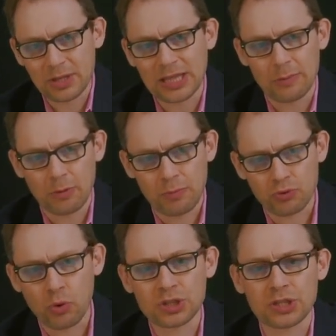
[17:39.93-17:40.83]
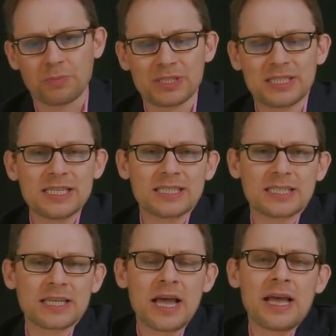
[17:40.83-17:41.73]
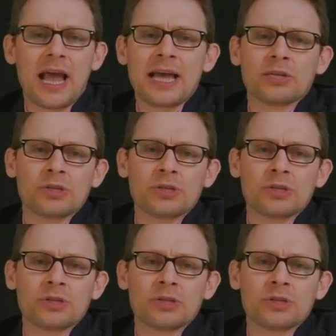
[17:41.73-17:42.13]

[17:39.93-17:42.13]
The lab will process the prosthesis, and